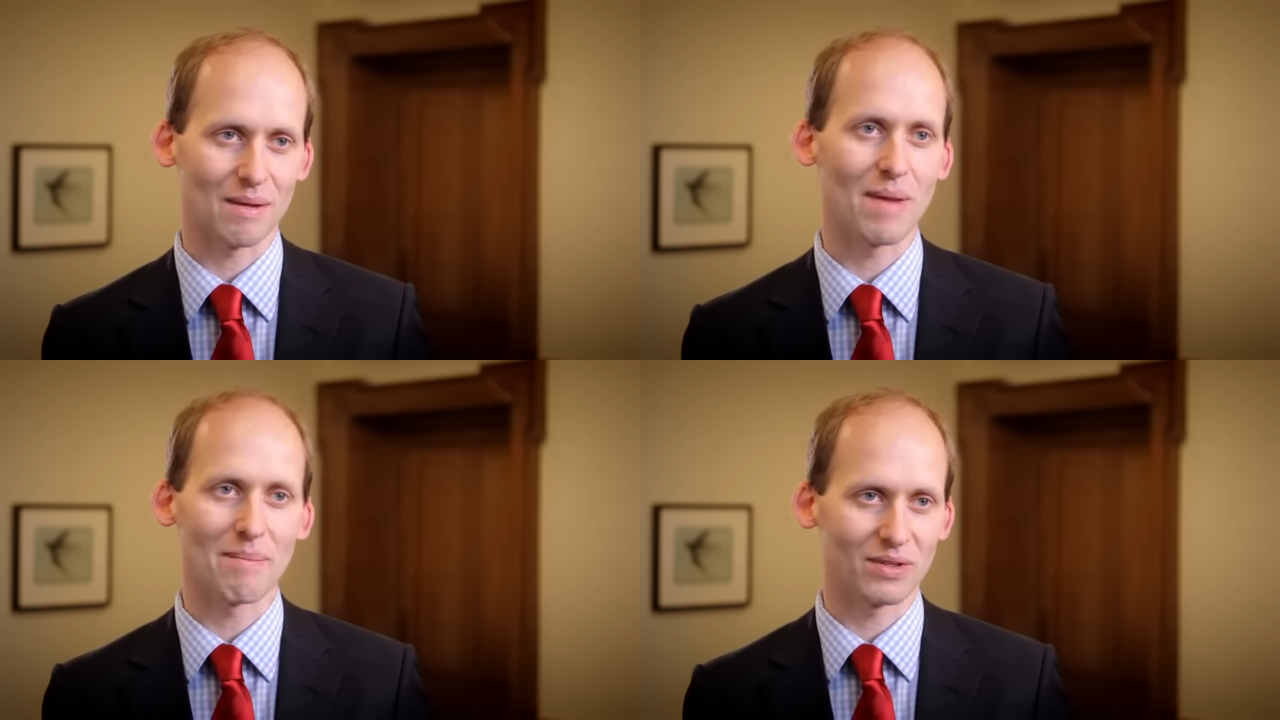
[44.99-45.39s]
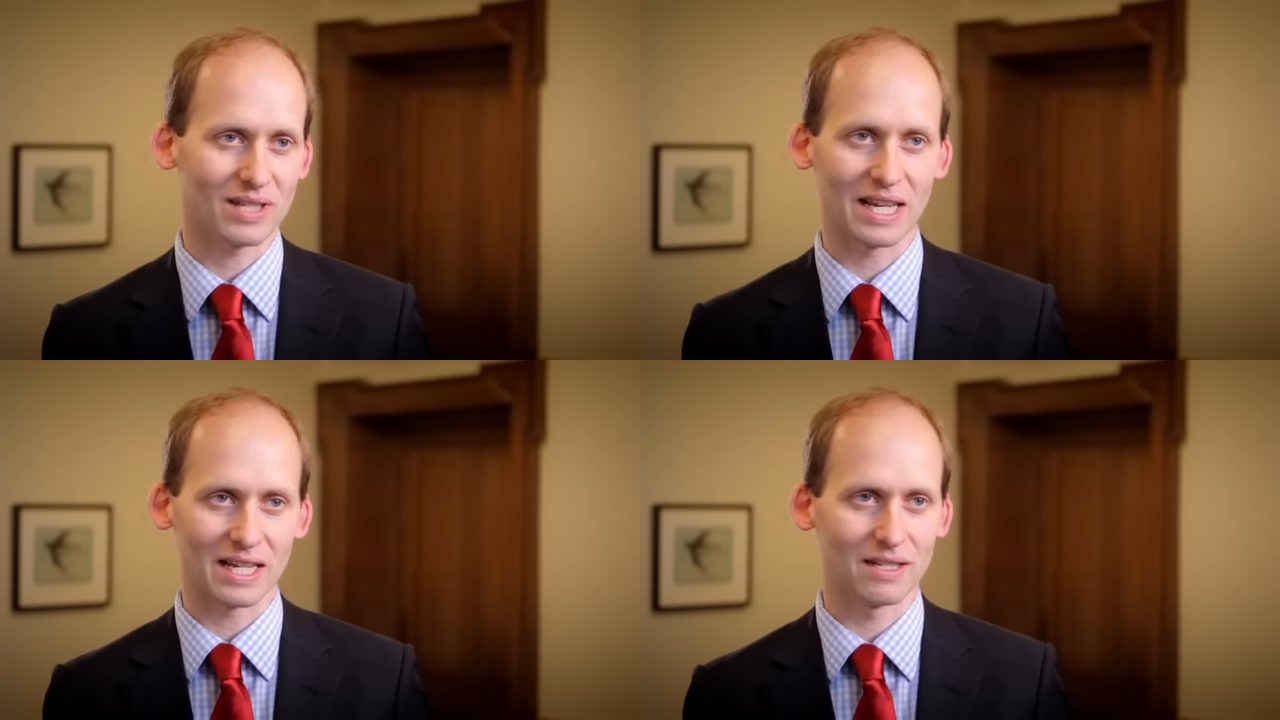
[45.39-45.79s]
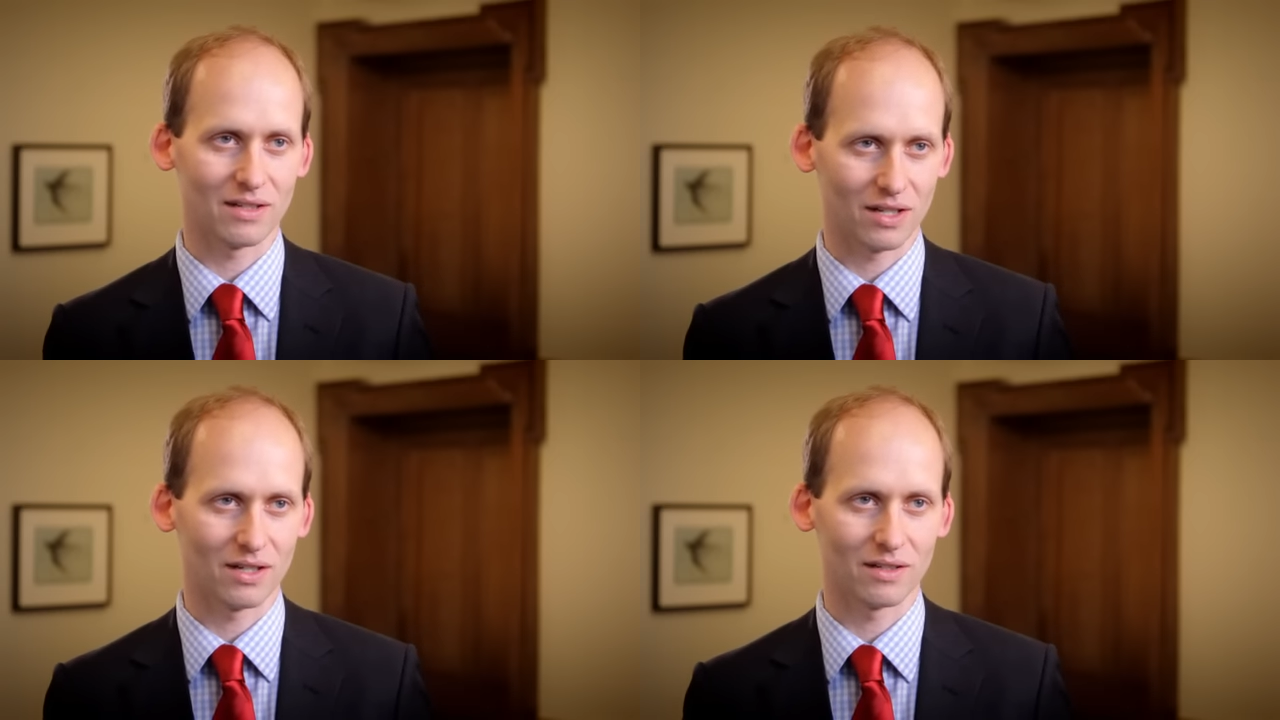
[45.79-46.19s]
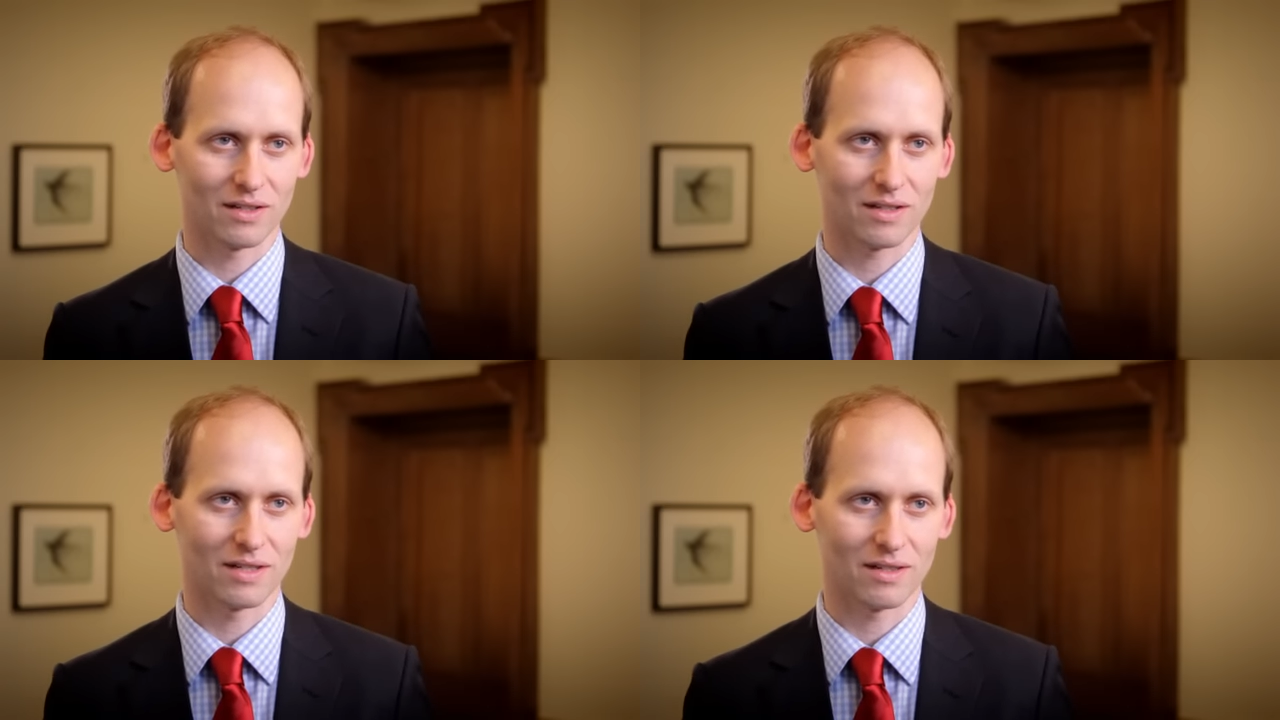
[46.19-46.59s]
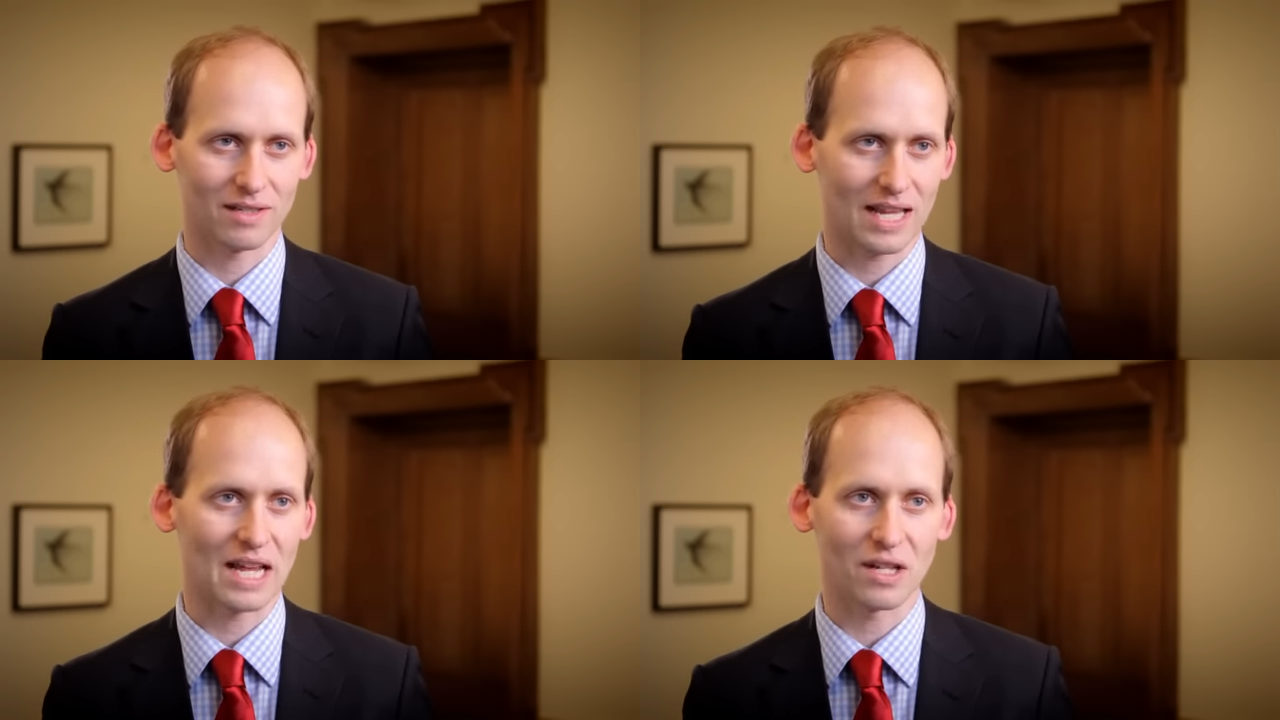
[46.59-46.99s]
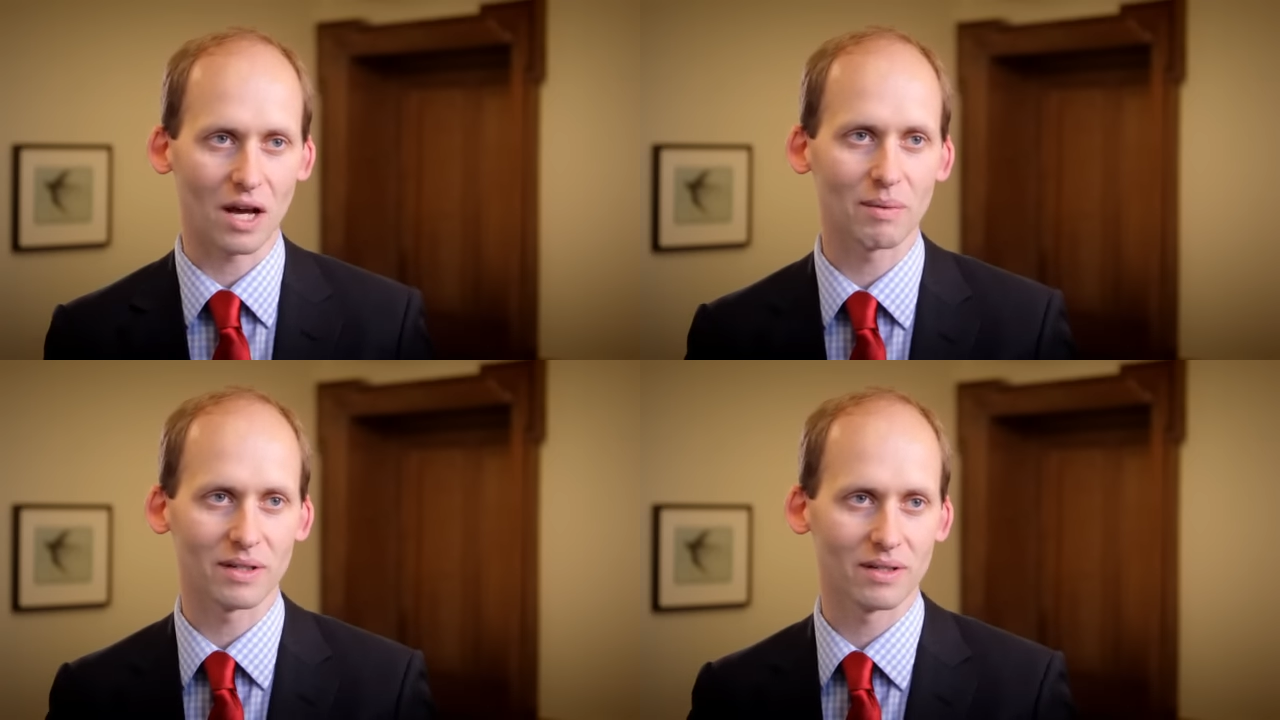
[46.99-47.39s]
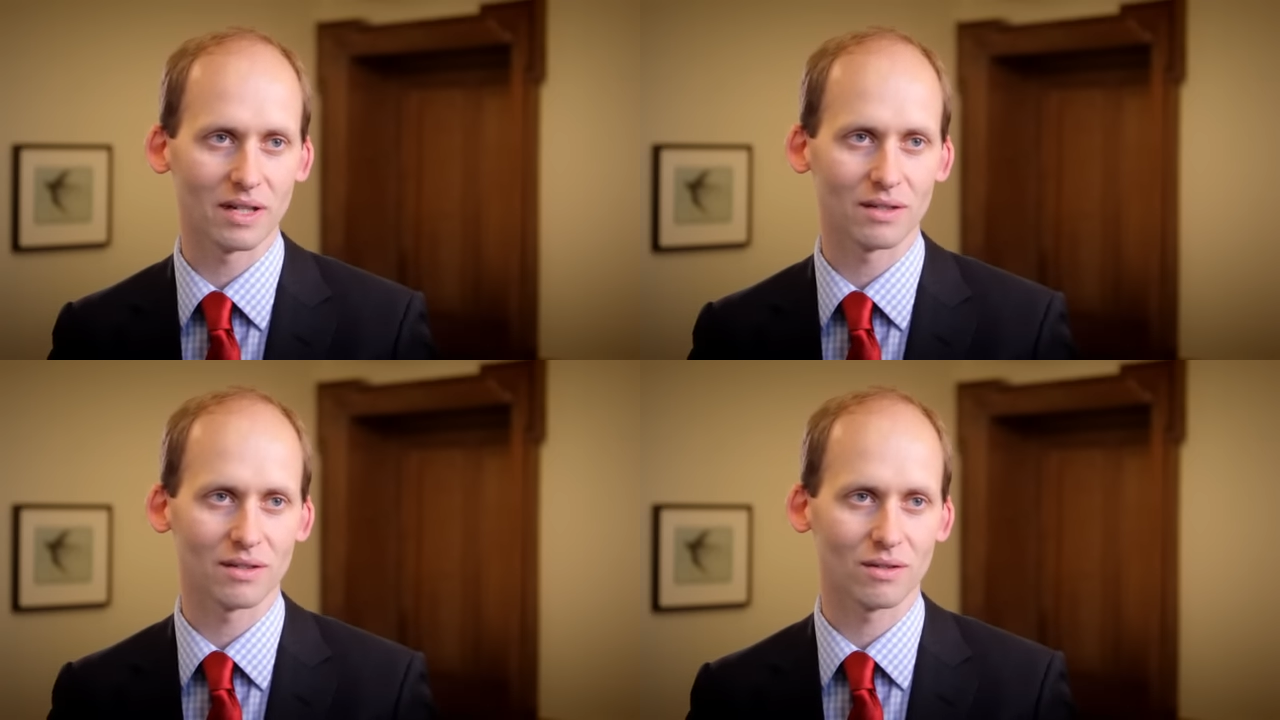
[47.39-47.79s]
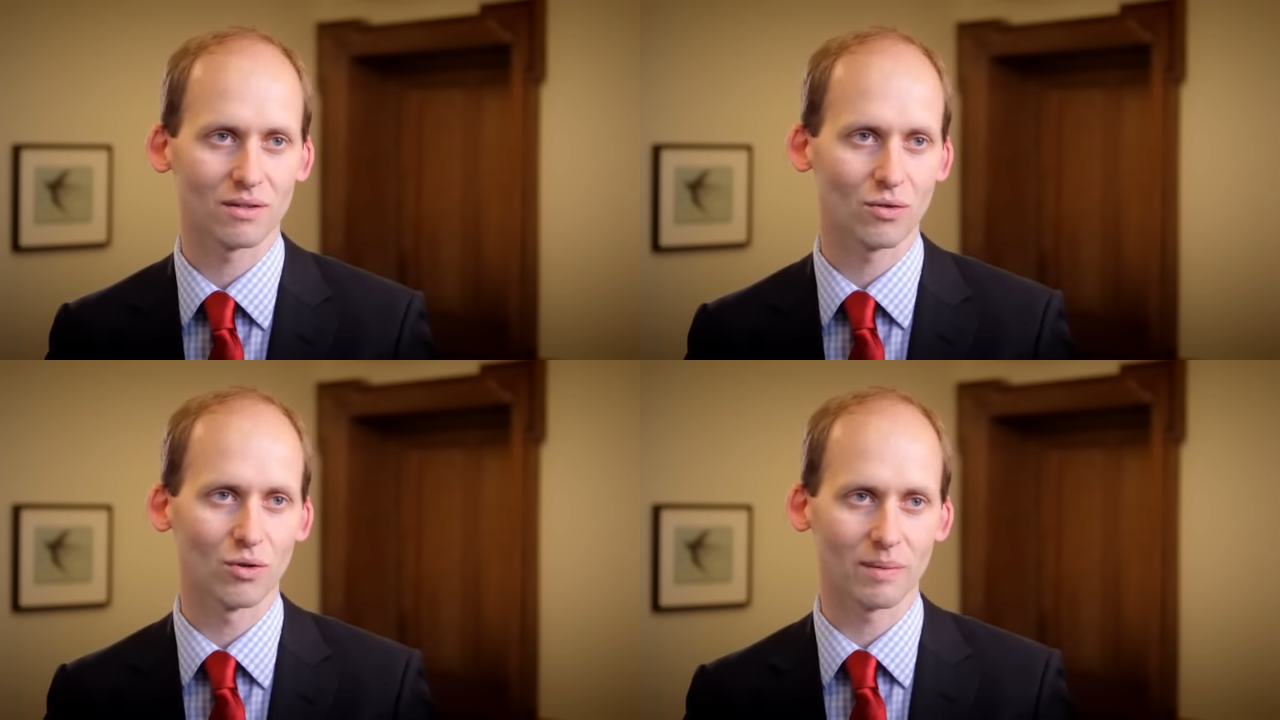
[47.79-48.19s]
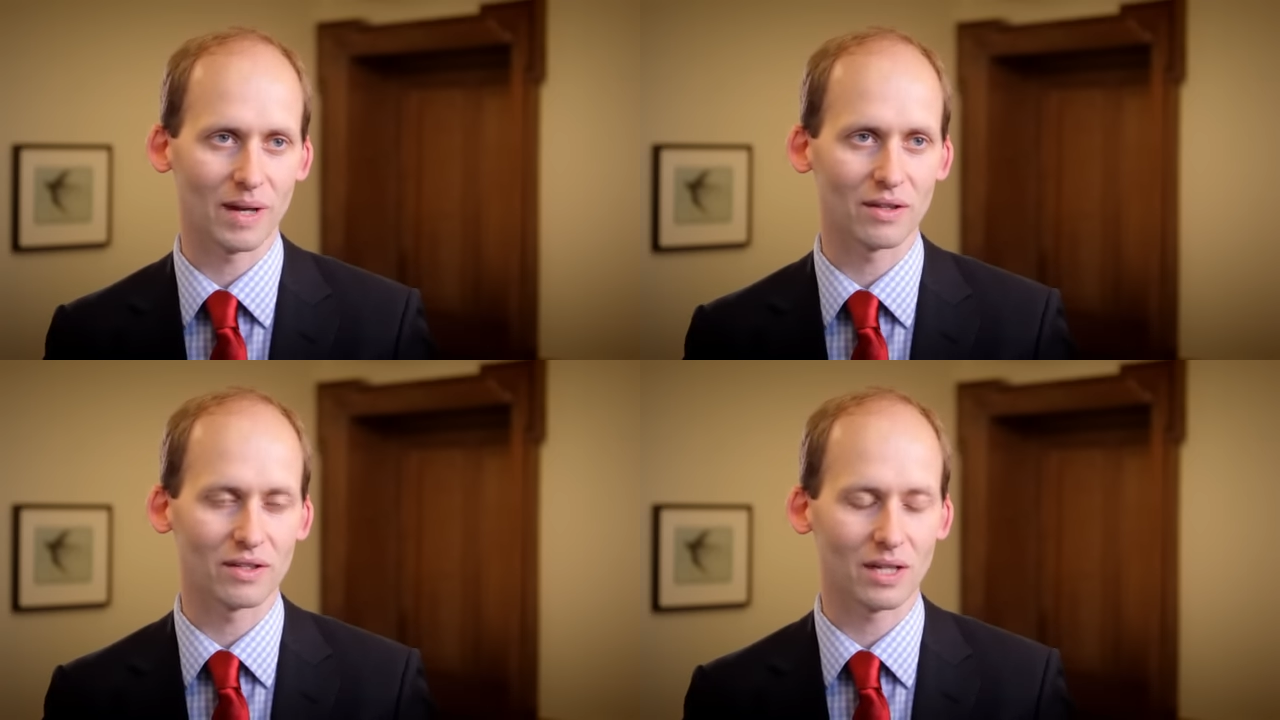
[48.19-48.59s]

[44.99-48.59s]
members take it in turns to stand up and talk about the